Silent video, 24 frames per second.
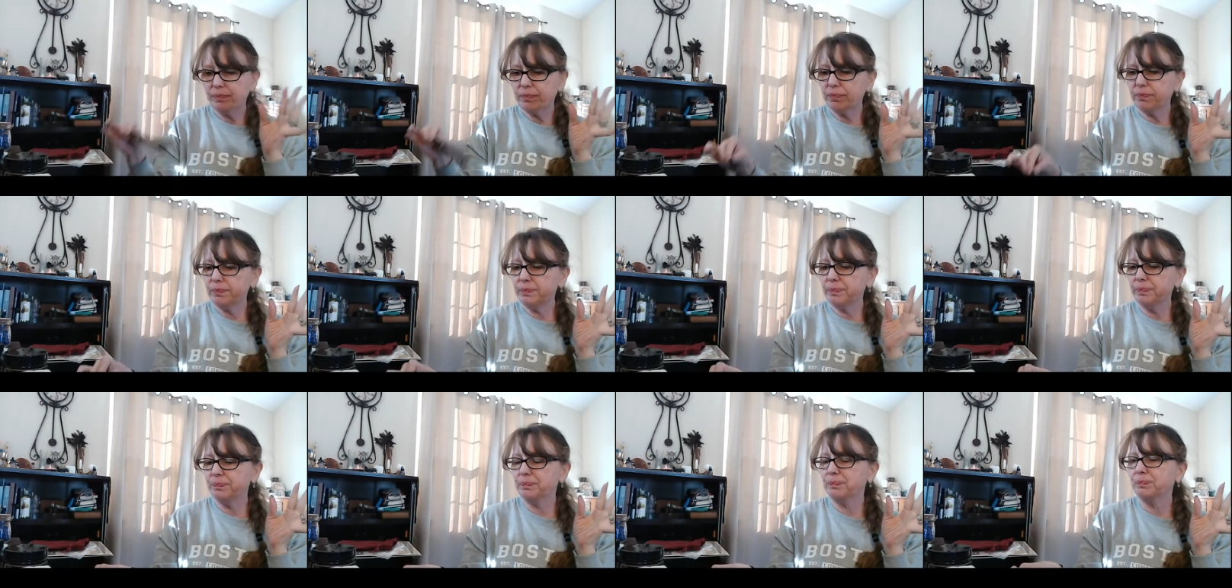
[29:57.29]

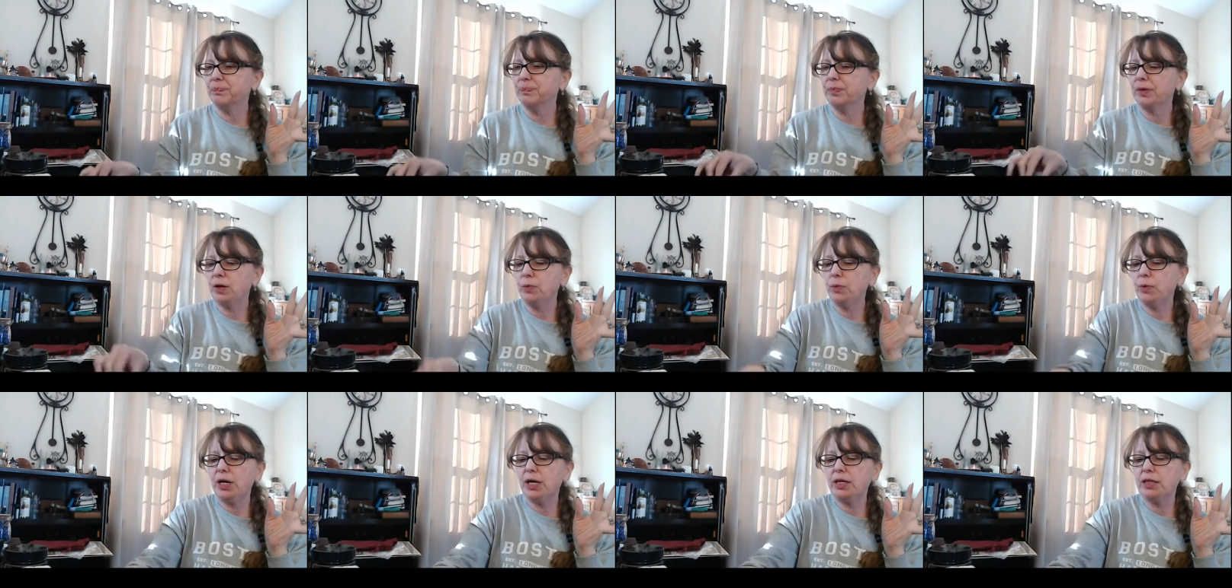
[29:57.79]
Mm,
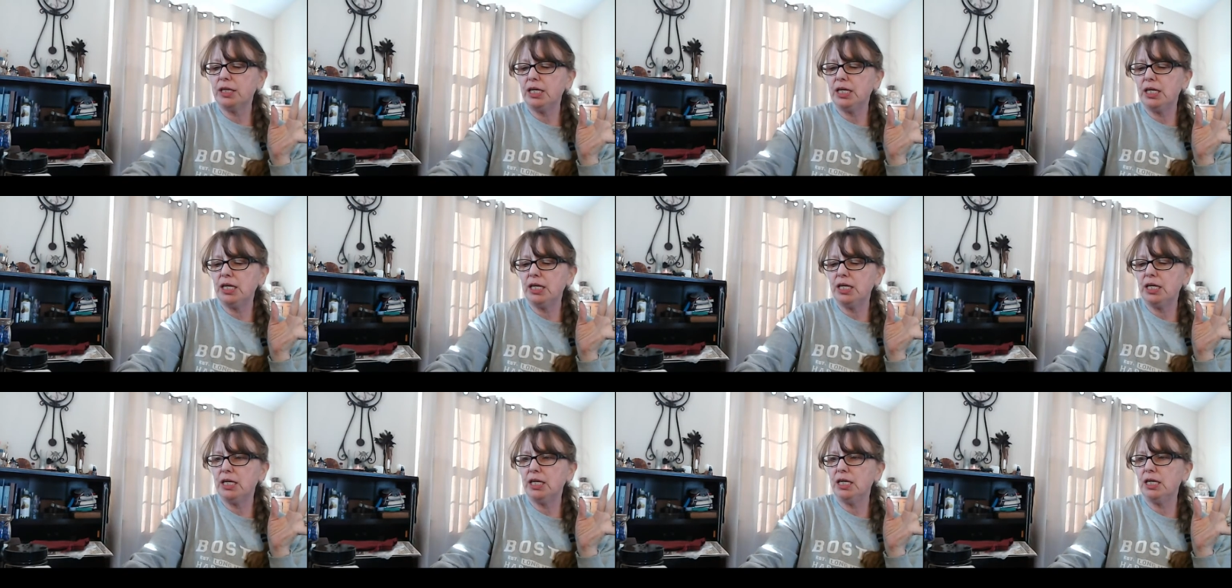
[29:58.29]
we got
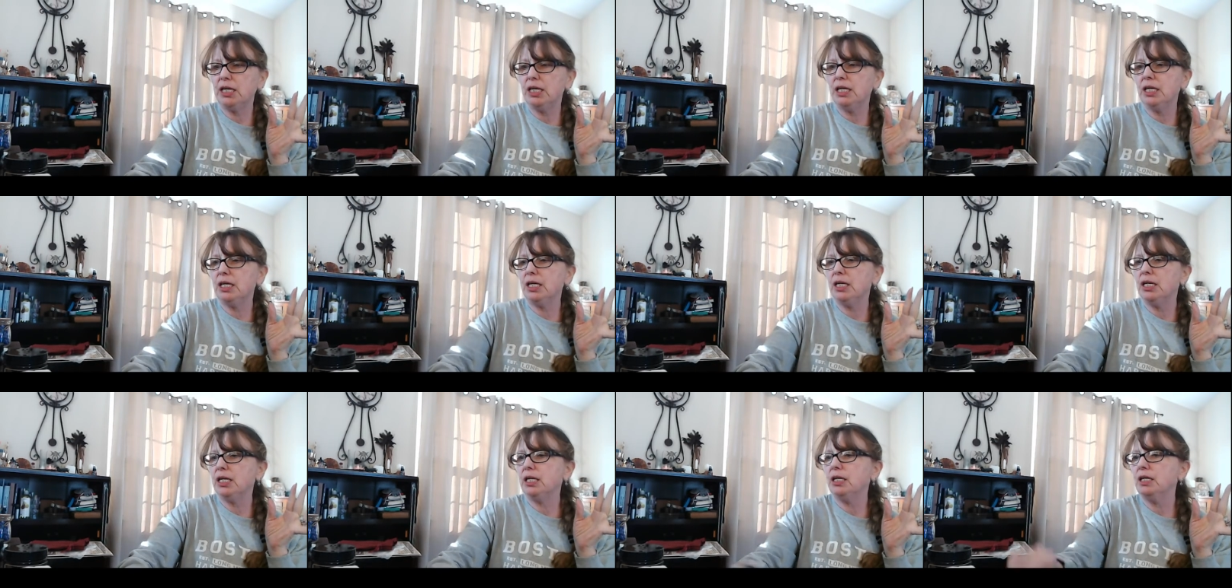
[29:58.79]

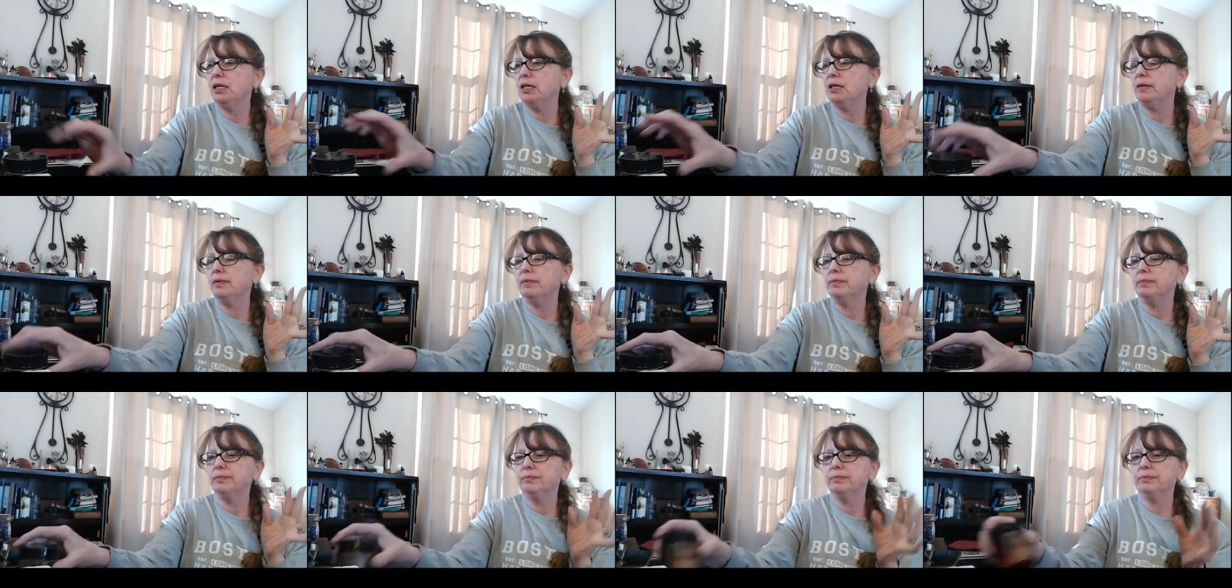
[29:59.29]
the
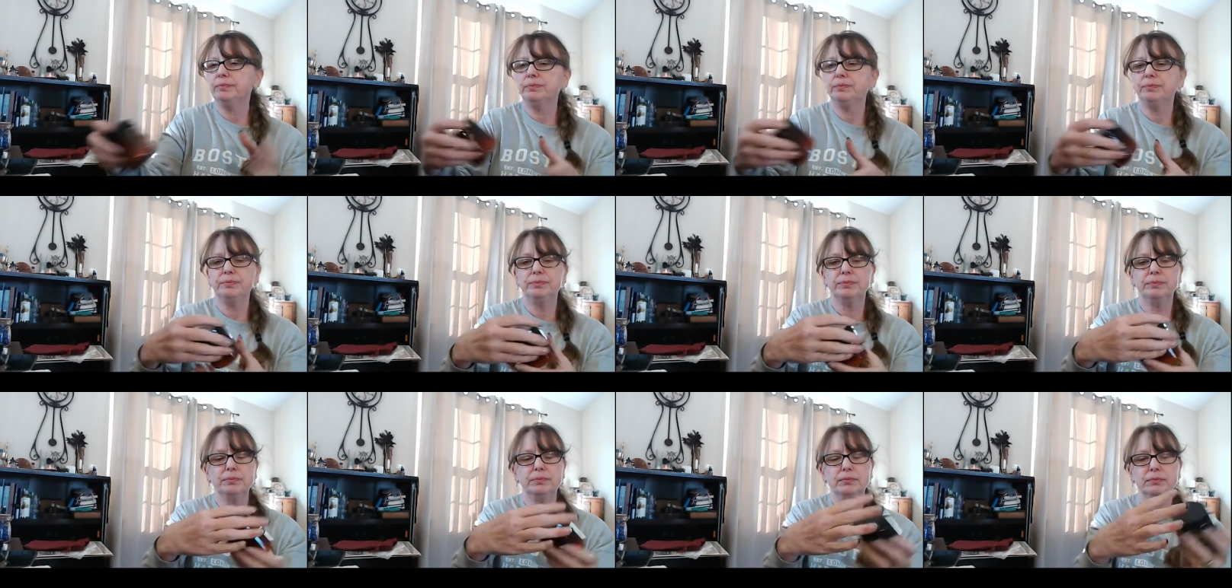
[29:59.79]

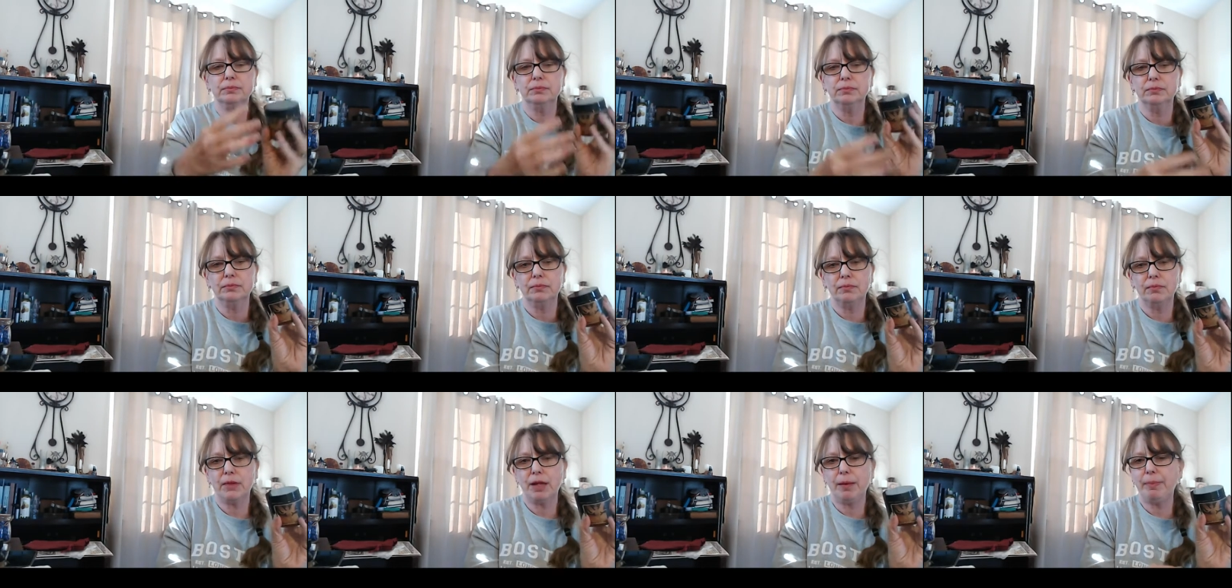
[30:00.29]

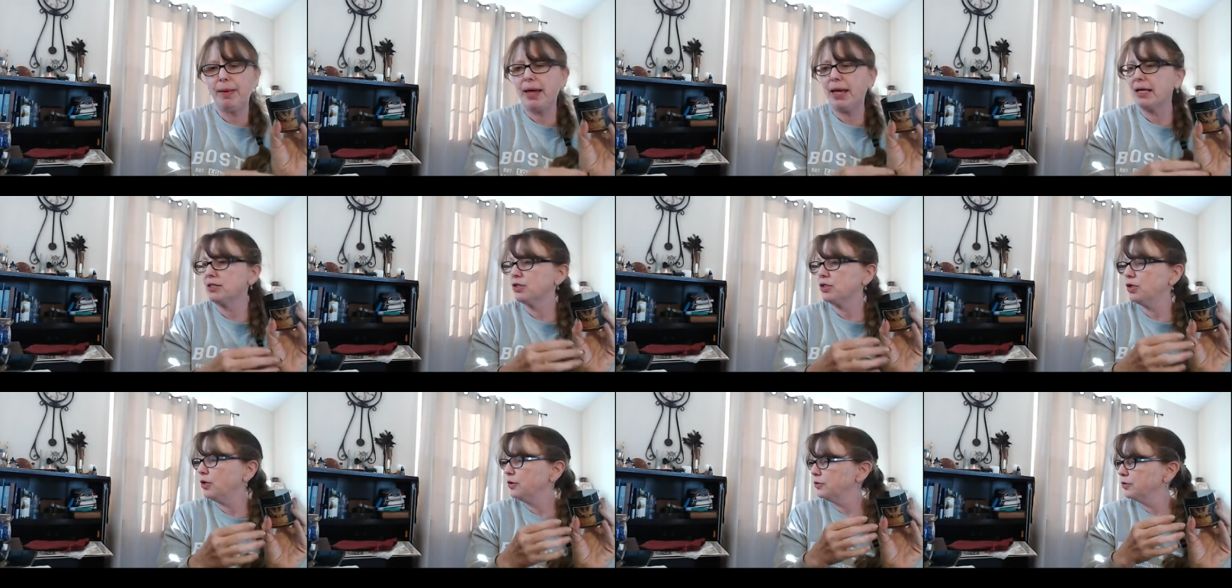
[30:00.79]

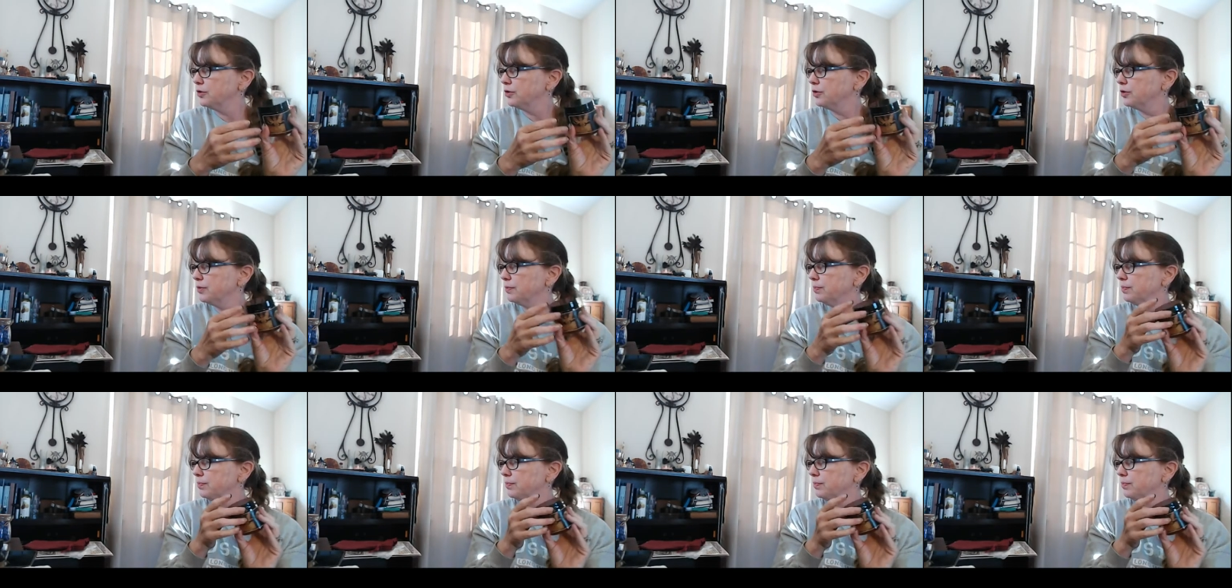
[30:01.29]
bath salts.